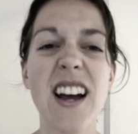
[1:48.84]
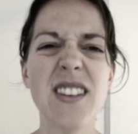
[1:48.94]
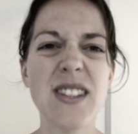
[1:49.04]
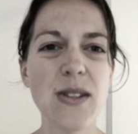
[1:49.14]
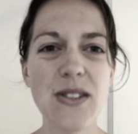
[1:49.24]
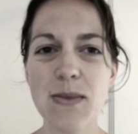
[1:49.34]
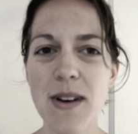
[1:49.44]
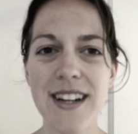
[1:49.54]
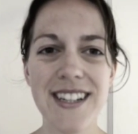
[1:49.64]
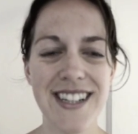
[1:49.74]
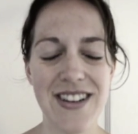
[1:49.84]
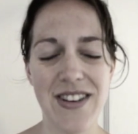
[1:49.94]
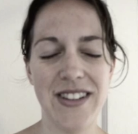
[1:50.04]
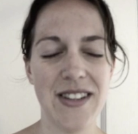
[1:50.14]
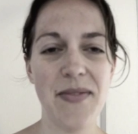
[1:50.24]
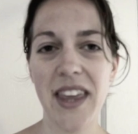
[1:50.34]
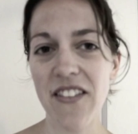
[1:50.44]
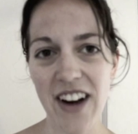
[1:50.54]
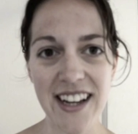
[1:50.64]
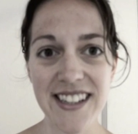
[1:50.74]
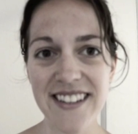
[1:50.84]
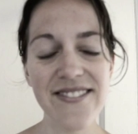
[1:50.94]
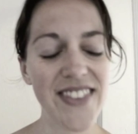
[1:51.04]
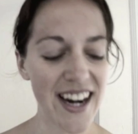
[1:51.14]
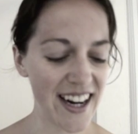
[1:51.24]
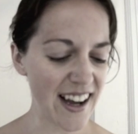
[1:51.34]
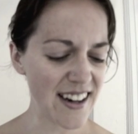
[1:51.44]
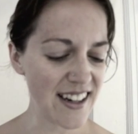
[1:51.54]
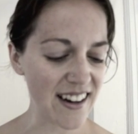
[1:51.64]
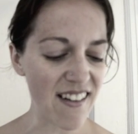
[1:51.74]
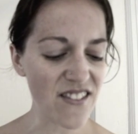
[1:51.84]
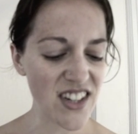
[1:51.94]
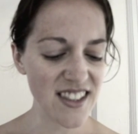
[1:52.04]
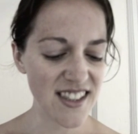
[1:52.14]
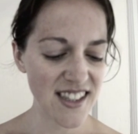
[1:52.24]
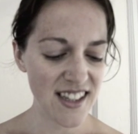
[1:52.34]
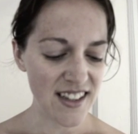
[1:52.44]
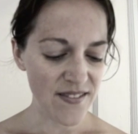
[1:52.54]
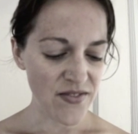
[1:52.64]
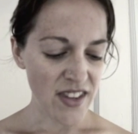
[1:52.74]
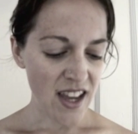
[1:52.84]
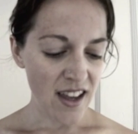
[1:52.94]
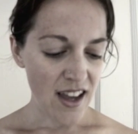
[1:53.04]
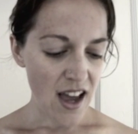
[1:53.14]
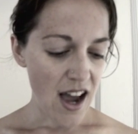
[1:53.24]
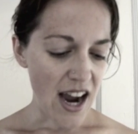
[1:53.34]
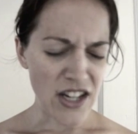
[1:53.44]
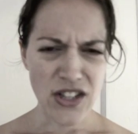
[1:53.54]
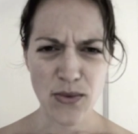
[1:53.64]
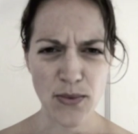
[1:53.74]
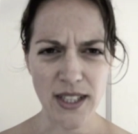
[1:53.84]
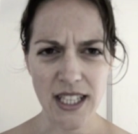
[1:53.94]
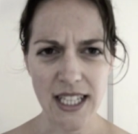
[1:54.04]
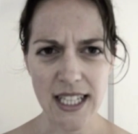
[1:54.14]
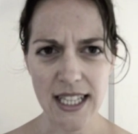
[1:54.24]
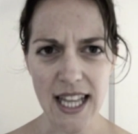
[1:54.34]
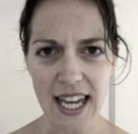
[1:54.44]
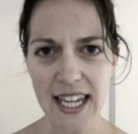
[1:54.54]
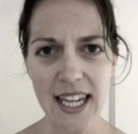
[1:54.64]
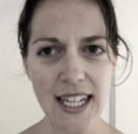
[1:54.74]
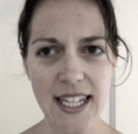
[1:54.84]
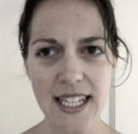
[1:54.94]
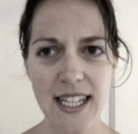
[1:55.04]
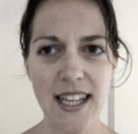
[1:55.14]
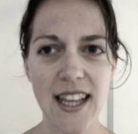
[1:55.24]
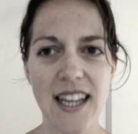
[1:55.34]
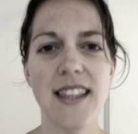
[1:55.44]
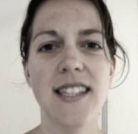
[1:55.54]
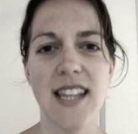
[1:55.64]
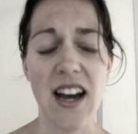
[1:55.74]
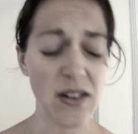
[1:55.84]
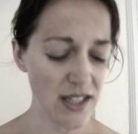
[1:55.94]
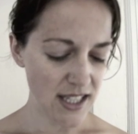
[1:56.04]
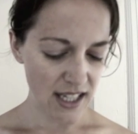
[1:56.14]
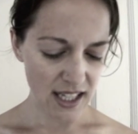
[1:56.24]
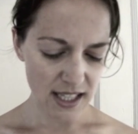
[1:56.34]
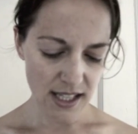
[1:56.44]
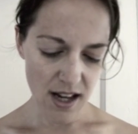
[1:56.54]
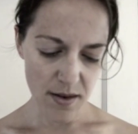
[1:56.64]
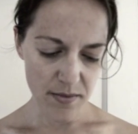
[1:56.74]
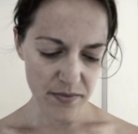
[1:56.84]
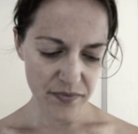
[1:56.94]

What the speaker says: I also just wanted to show you something random that I got at a conference. I just really like it. I like the sound. It's a